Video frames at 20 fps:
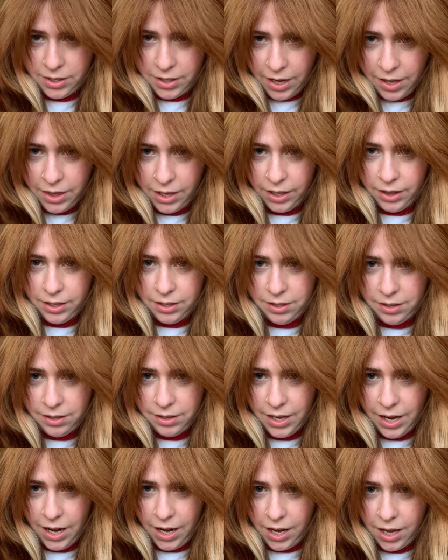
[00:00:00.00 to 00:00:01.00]
I think this is
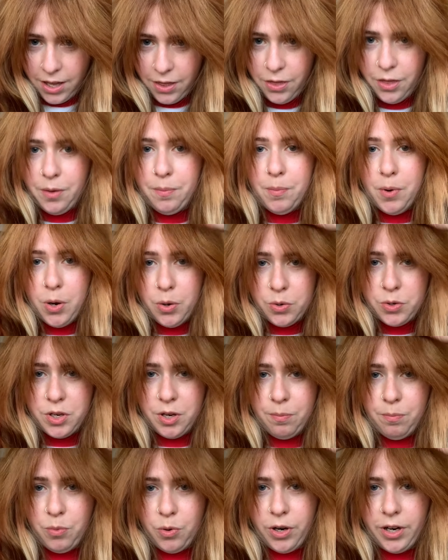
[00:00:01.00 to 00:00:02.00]
like the most
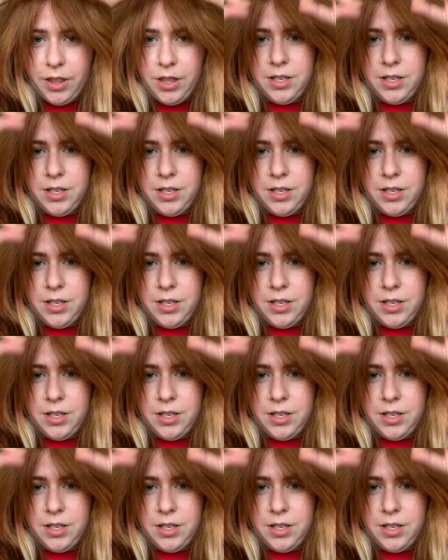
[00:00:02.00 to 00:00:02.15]
important.